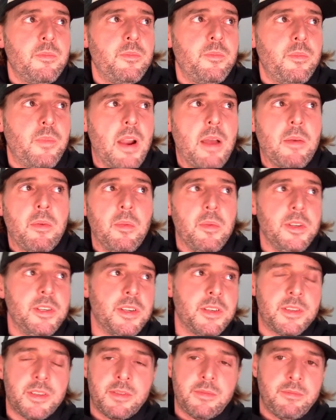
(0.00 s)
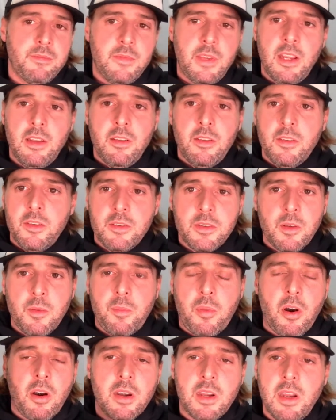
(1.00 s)
probably just in there's a little
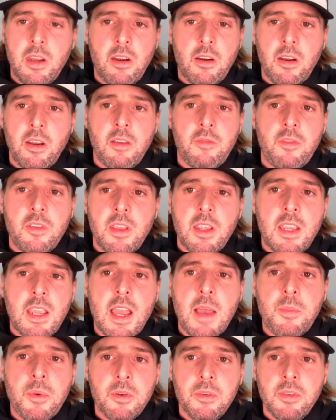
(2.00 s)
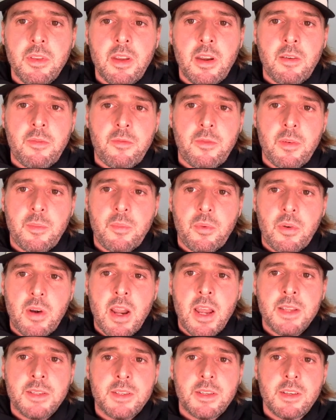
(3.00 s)
parking area for the Capitol there for
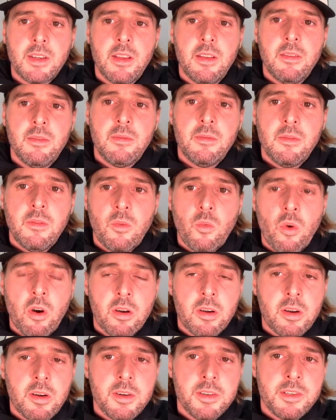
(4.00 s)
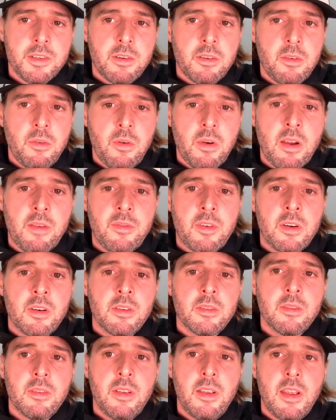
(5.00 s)
press and workers or whoever,
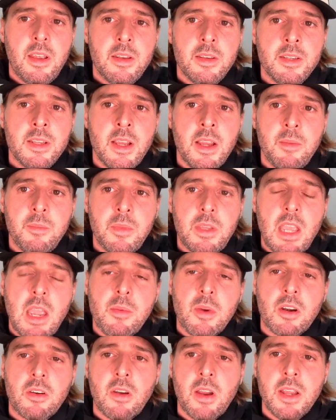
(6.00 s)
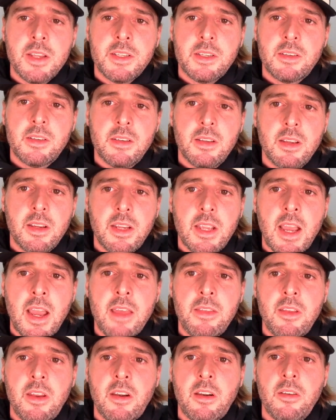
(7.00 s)
and came across a guy
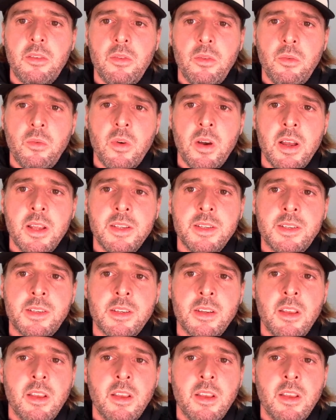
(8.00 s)
there who was